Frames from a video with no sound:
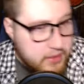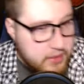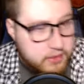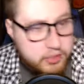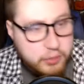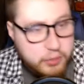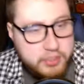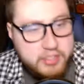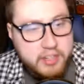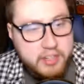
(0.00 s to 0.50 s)

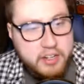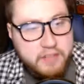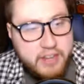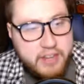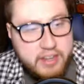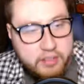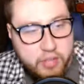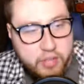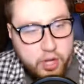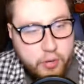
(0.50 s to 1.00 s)
Tua
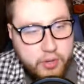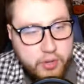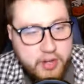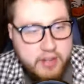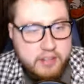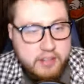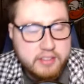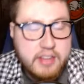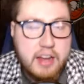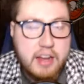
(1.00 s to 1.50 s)

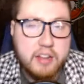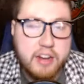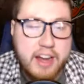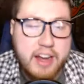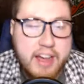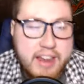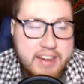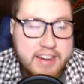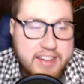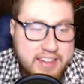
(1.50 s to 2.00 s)
Tagovailoa, Taylor
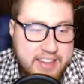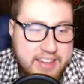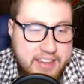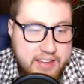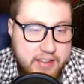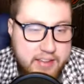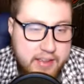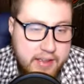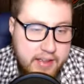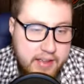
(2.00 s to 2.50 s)

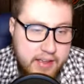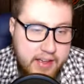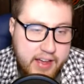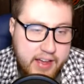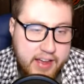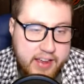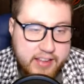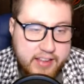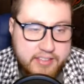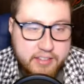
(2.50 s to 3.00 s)
Heineke
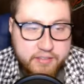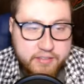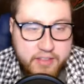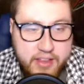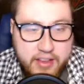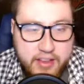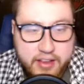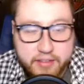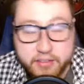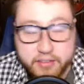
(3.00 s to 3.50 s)
against
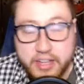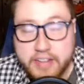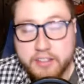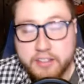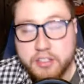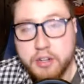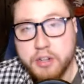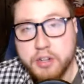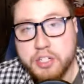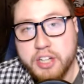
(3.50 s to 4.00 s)
the New
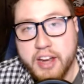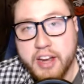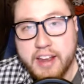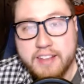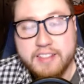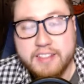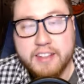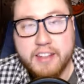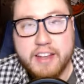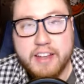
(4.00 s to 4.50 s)
York
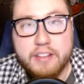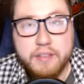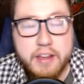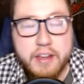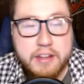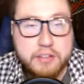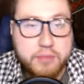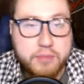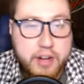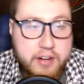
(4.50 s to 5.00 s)
Giants and Las
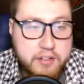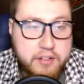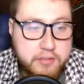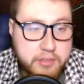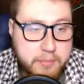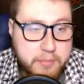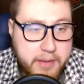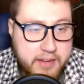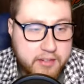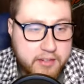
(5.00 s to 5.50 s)
Vegas Raiders,
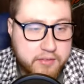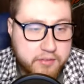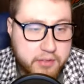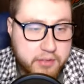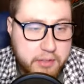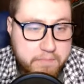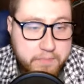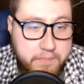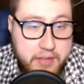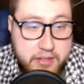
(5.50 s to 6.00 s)

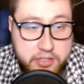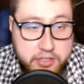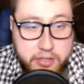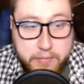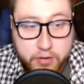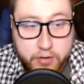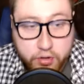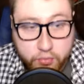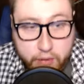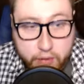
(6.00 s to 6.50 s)
respectively.
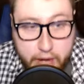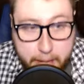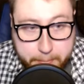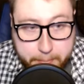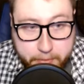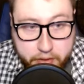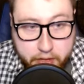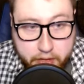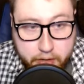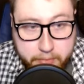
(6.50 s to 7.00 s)
Jimmy
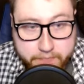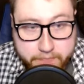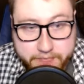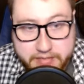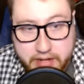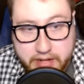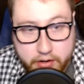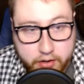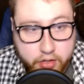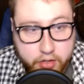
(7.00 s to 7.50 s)
Garoppolo,
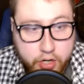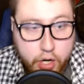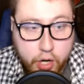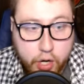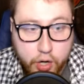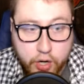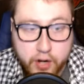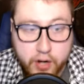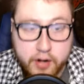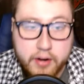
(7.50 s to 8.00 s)
Derek
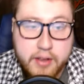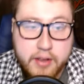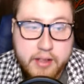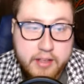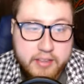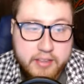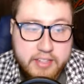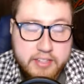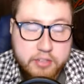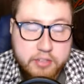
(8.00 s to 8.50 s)
Carr.
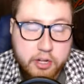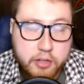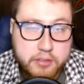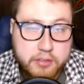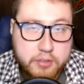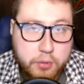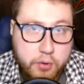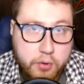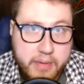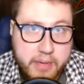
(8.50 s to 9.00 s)
These are all
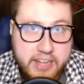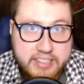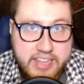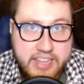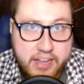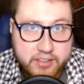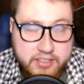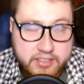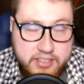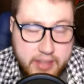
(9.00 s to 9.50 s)
quarterbacks
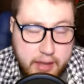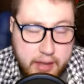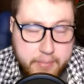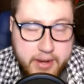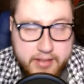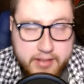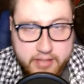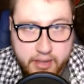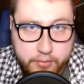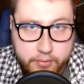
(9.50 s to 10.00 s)
outside
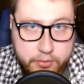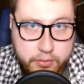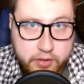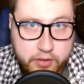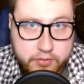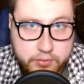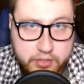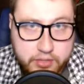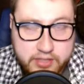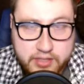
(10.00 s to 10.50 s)
my top
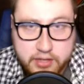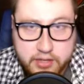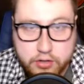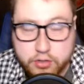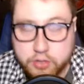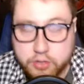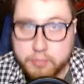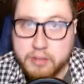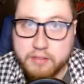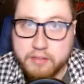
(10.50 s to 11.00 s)
12 who I think you
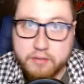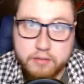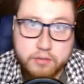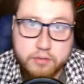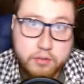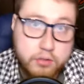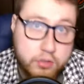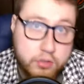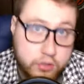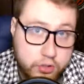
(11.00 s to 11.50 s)

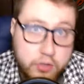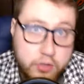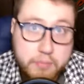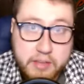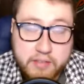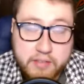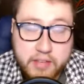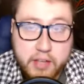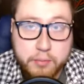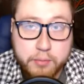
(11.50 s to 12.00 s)
should
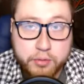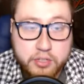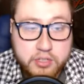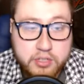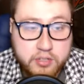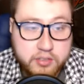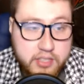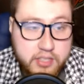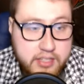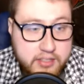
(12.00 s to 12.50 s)
be available in
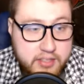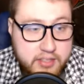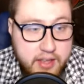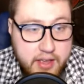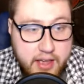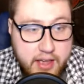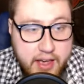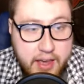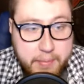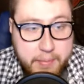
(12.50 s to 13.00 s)
your leagues.
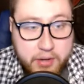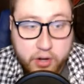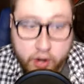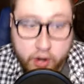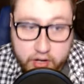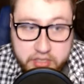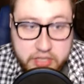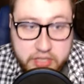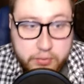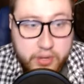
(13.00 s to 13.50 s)
But
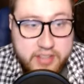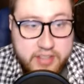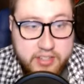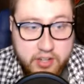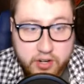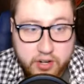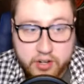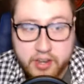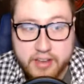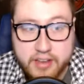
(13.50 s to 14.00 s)
Carson Wentz,
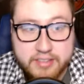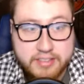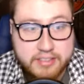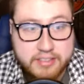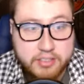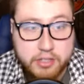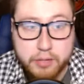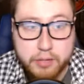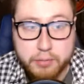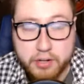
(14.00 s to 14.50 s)
Kirk
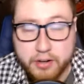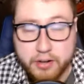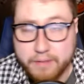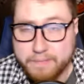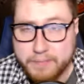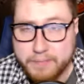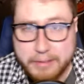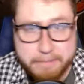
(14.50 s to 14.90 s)
Cousins, Joe Burrow.